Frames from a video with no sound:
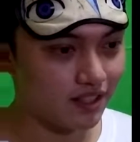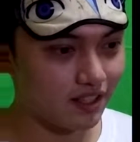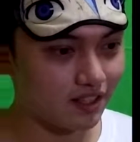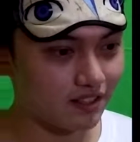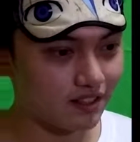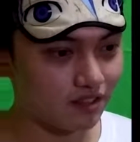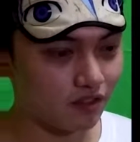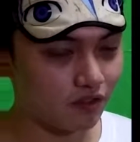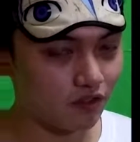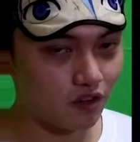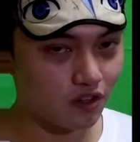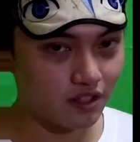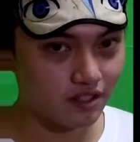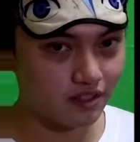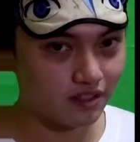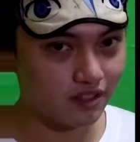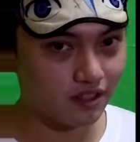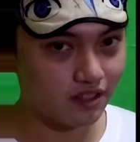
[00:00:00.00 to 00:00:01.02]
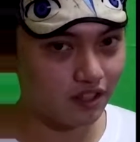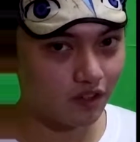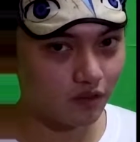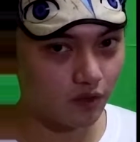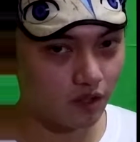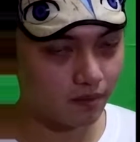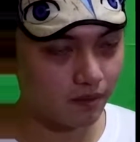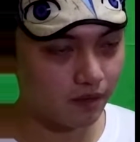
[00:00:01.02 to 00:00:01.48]
since of course
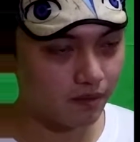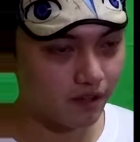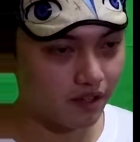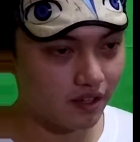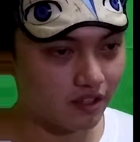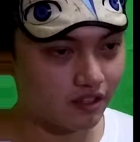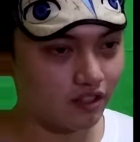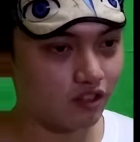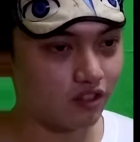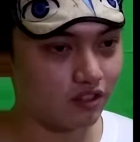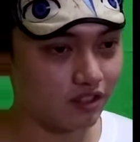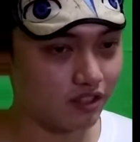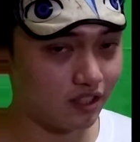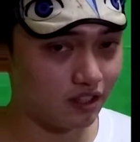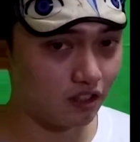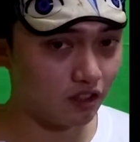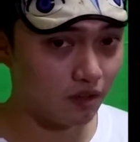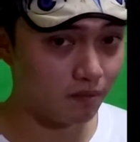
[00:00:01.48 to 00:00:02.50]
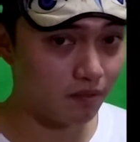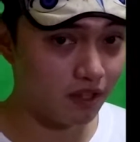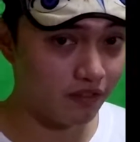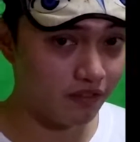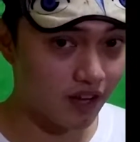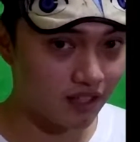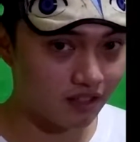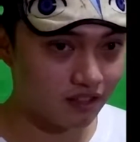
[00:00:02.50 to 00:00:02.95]
DDR4 memory is
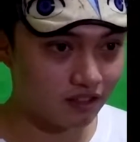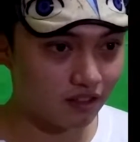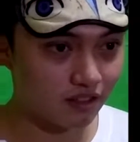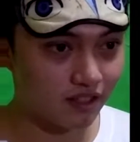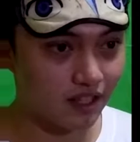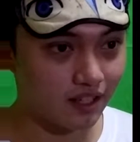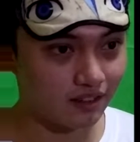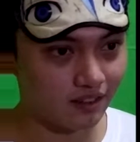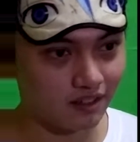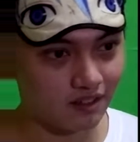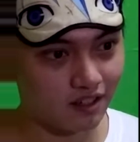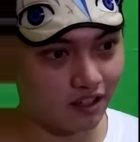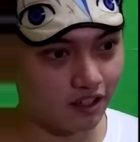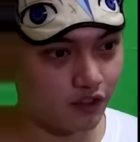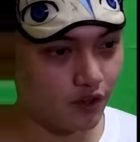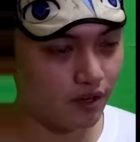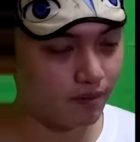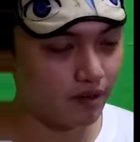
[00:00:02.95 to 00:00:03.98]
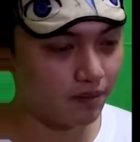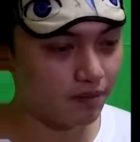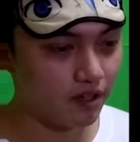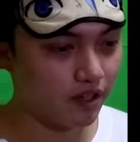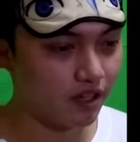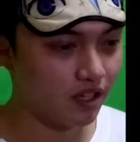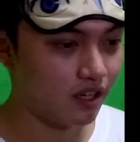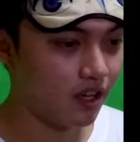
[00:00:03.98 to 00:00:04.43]
considerably faster than DDR3
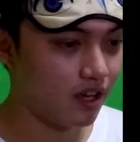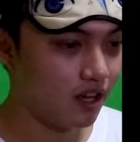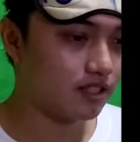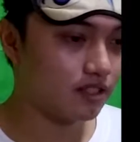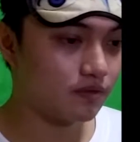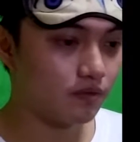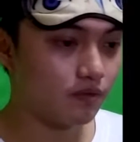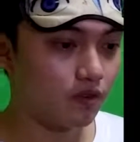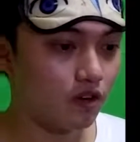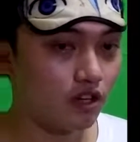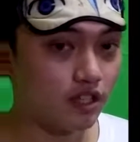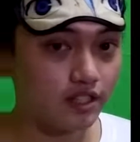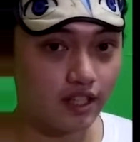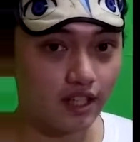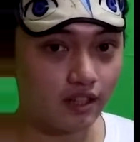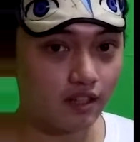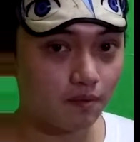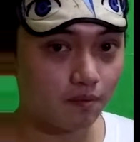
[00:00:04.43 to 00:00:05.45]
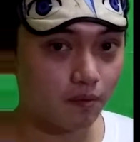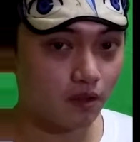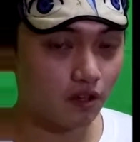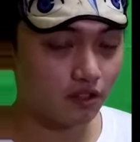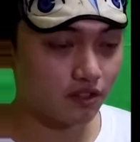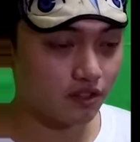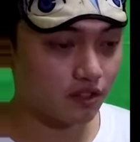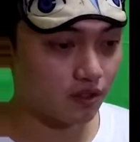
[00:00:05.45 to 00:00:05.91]
memory and has 4 SATA
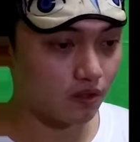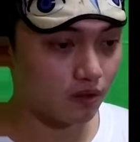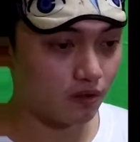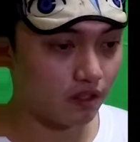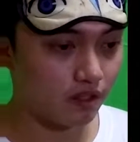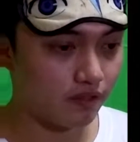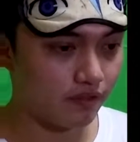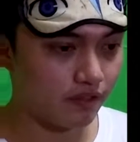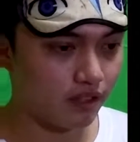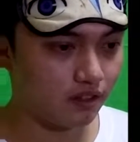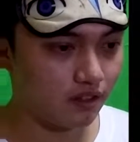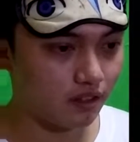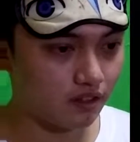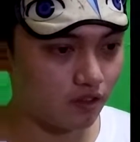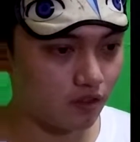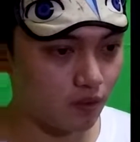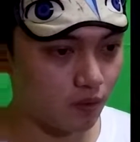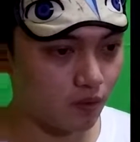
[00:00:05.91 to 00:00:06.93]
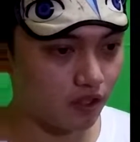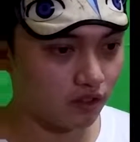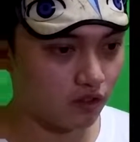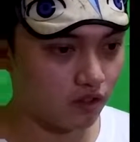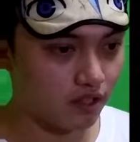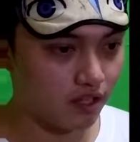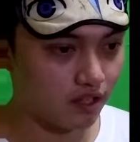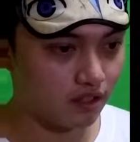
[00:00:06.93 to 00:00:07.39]
ports. So in the event that you
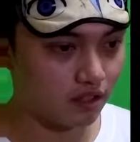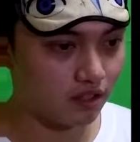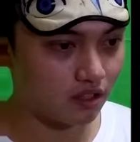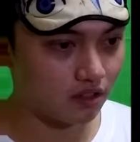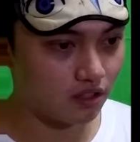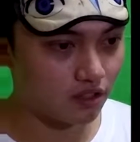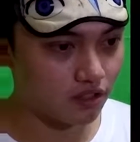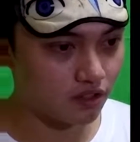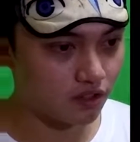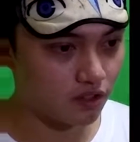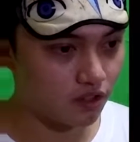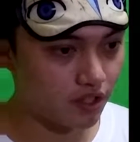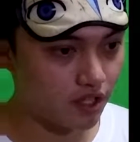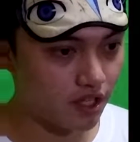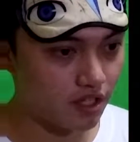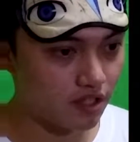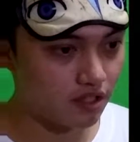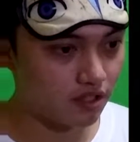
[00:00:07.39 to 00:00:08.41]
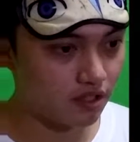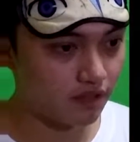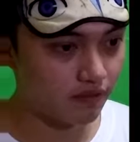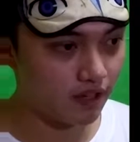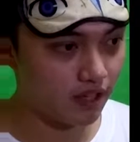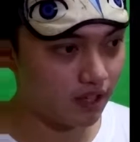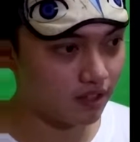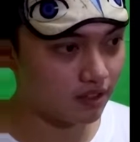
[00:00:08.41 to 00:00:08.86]
want to add another storage
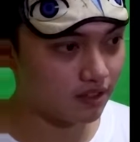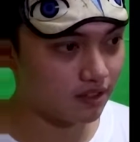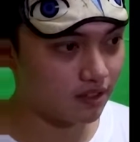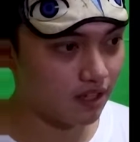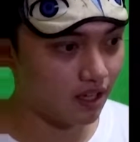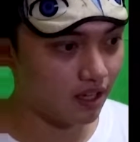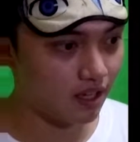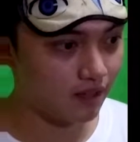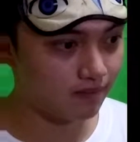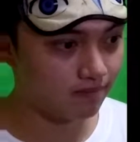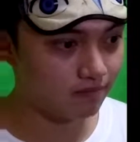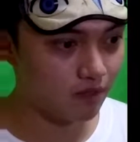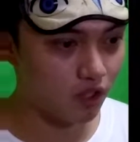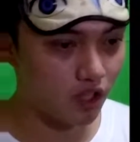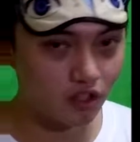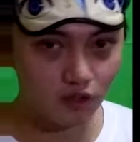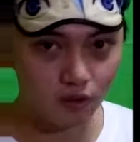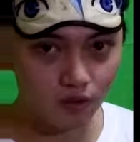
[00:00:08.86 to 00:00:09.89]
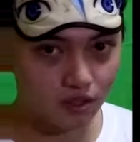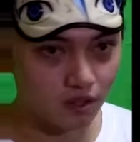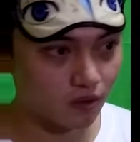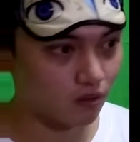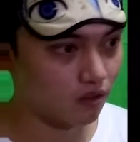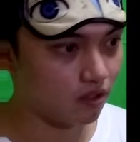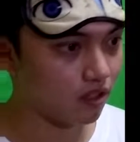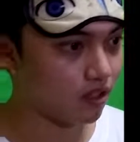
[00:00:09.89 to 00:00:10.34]
device, then you can do
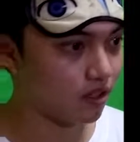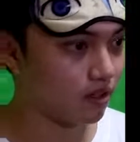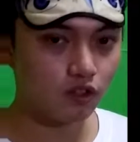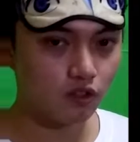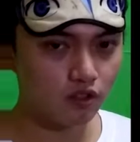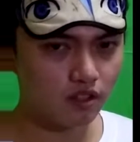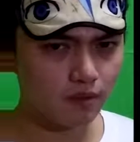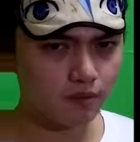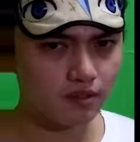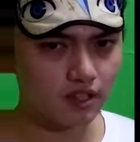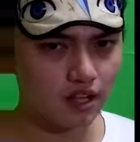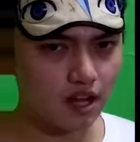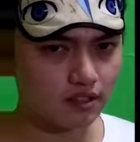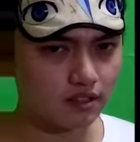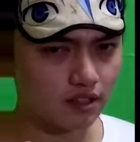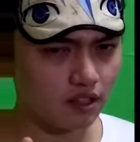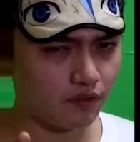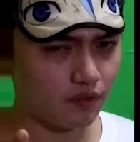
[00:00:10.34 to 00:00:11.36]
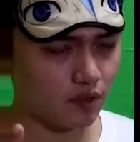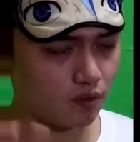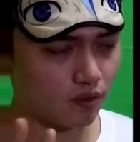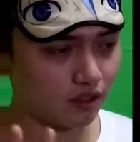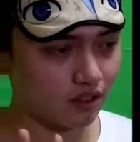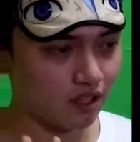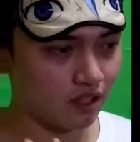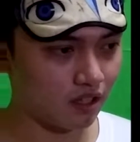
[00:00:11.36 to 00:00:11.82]
so. 2 DIMM slots if
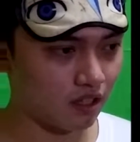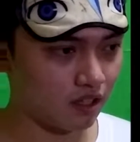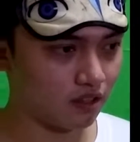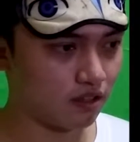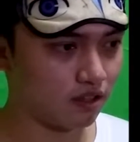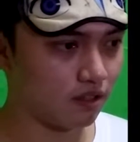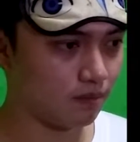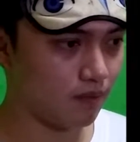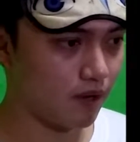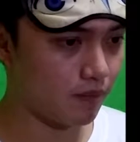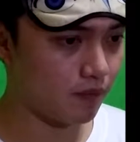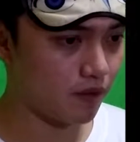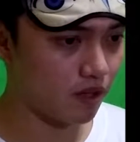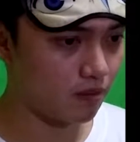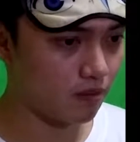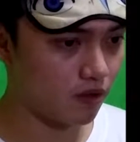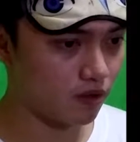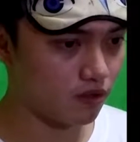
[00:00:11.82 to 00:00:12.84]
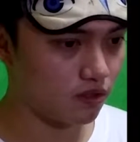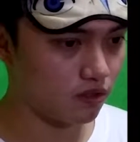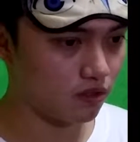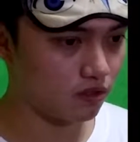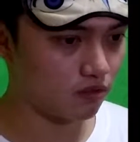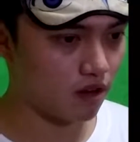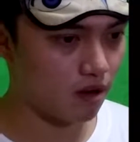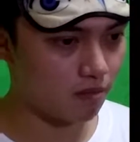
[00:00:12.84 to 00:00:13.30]
you want another memory
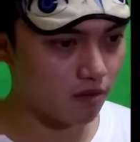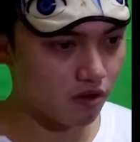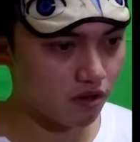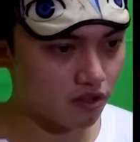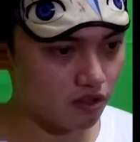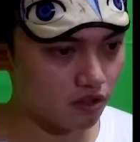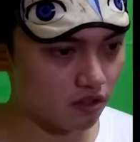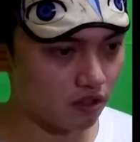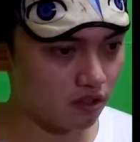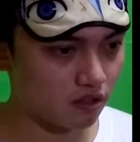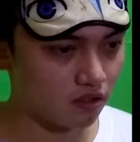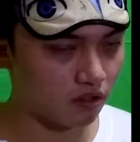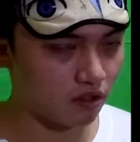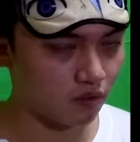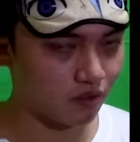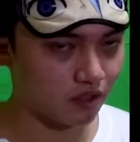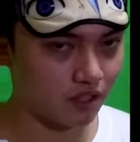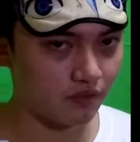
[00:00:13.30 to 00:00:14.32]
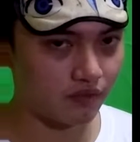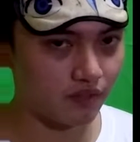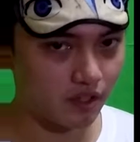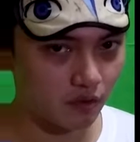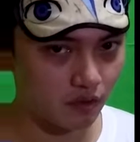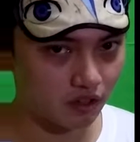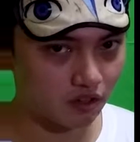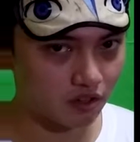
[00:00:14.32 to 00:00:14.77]
module, RAM module, or
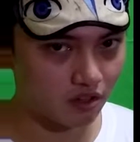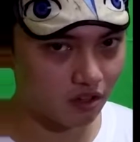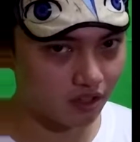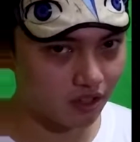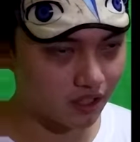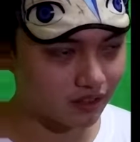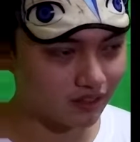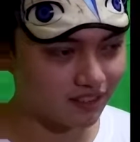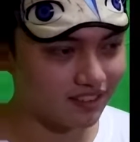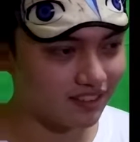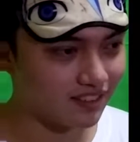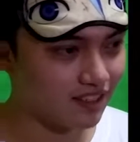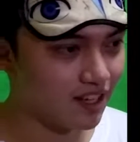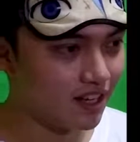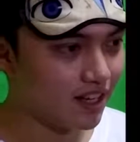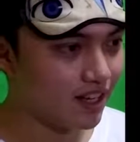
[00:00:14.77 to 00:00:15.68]
whatever you want to call it.